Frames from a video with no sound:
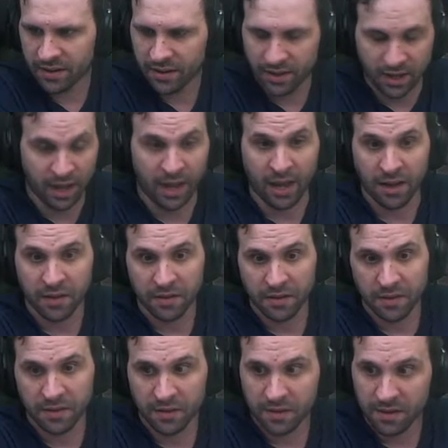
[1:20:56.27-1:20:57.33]
yeah,
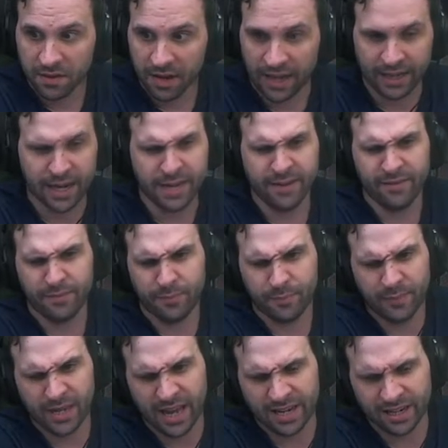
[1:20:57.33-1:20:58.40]
I kind of
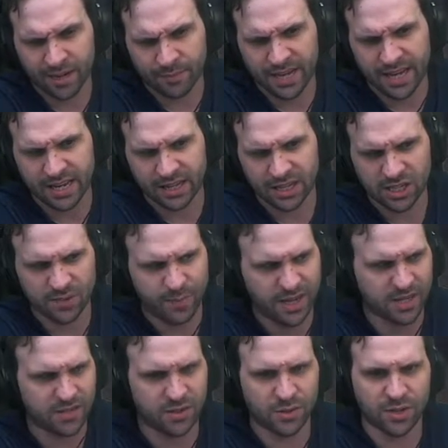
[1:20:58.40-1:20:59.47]
ended up taking the
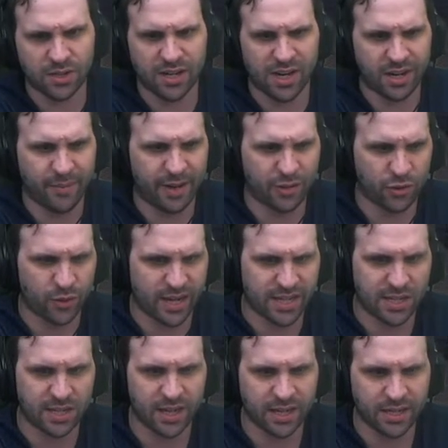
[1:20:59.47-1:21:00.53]
space news to talk about
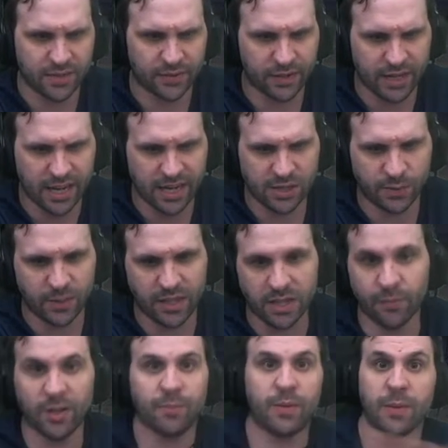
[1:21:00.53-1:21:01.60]
trade studies for
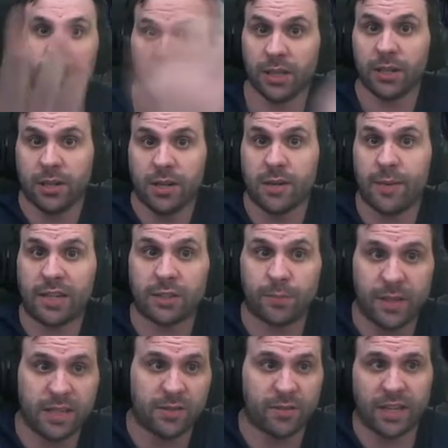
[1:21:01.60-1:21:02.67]
KSP, but people can learn about
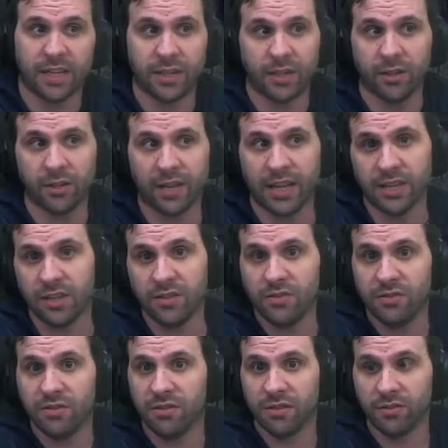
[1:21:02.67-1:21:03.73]
spaceflight here. Like you,
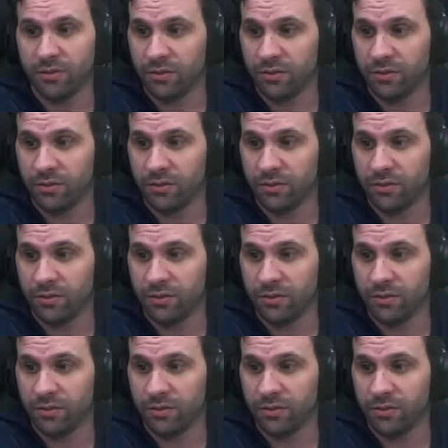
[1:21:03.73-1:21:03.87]
you know, you